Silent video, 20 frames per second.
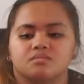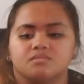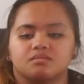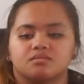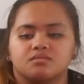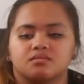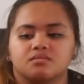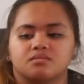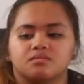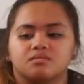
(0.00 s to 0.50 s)

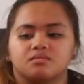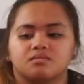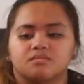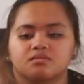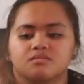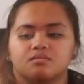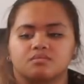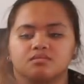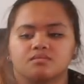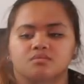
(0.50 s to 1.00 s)

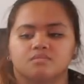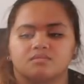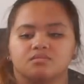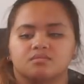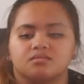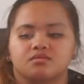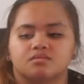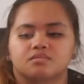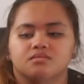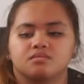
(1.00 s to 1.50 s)

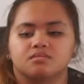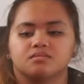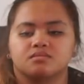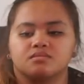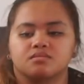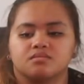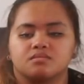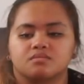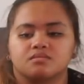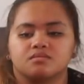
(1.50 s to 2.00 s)

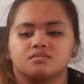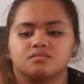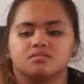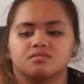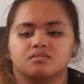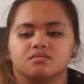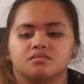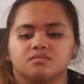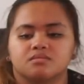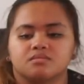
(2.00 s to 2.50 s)

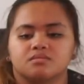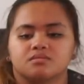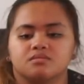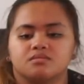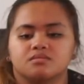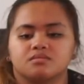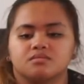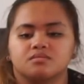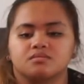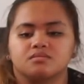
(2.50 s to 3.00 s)

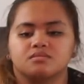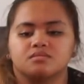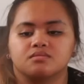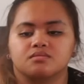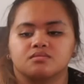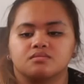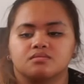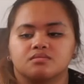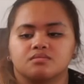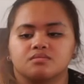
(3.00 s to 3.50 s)

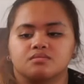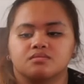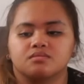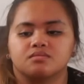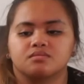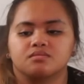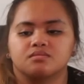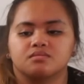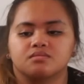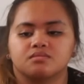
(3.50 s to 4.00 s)

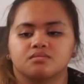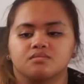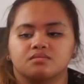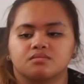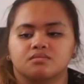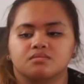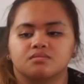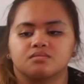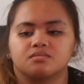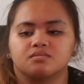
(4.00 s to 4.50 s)

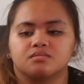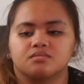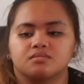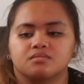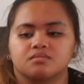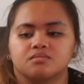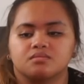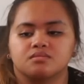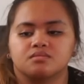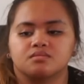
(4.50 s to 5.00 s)

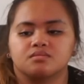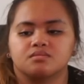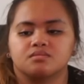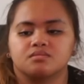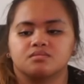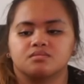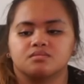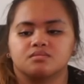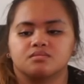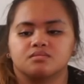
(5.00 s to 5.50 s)

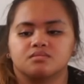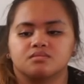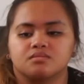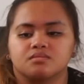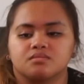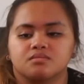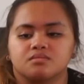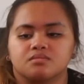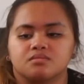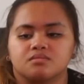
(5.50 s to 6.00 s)

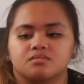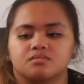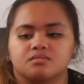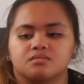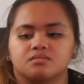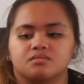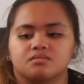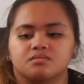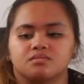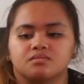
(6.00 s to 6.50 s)

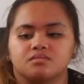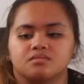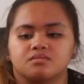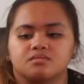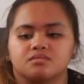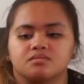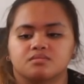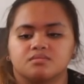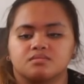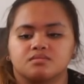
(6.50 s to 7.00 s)

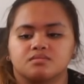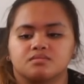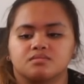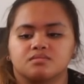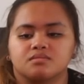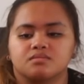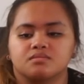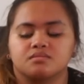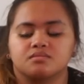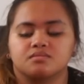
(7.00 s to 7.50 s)

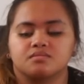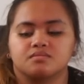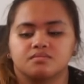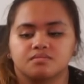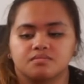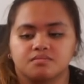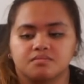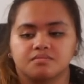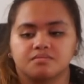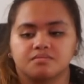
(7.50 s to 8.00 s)
(not speaking)